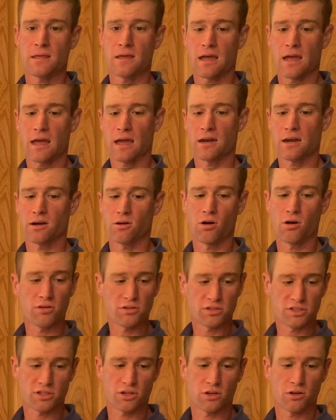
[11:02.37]
And it
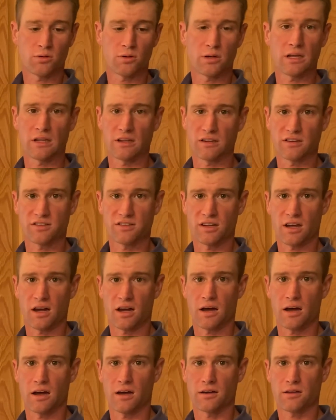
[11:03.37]
also is
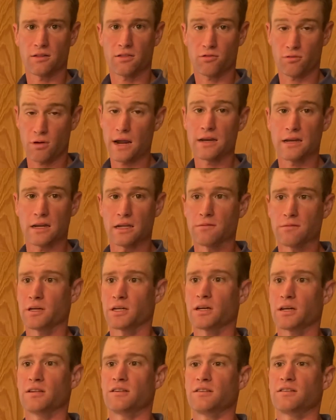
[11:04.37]
threatening
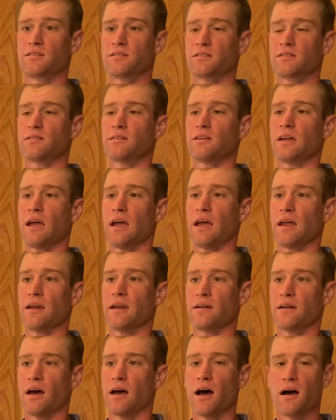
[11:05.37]

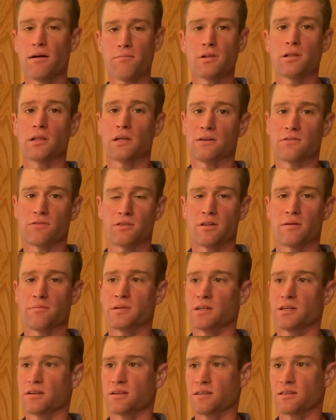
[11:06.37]
and humbling for them
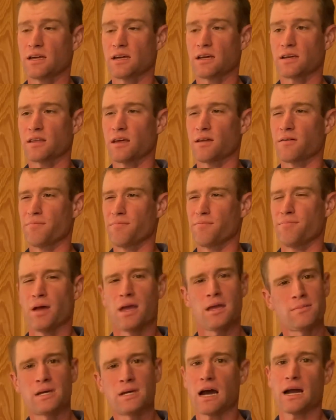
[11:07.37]
to think that
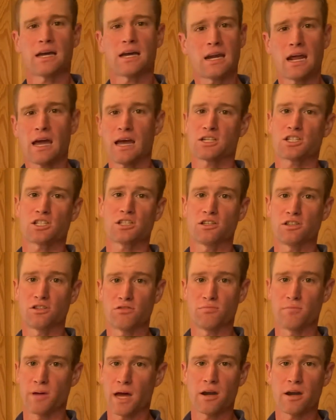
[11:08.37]
maybe I can actually do
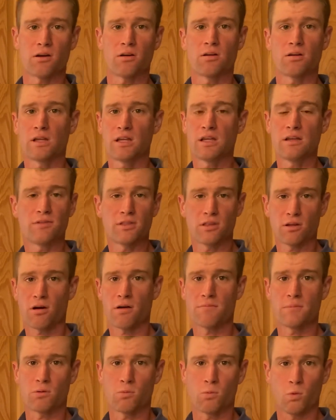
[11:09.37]
better, even though
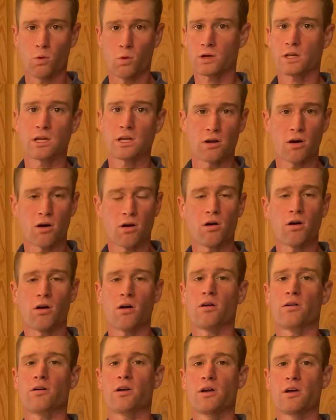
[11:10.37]
I've been working
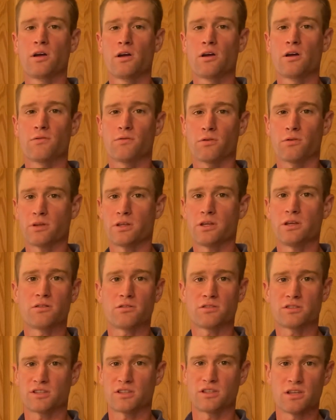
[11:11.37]
hard for
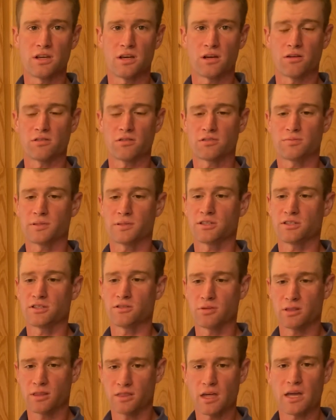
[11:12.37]
years and years. Because you
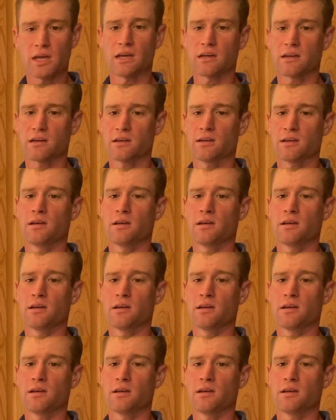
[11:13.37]
would think,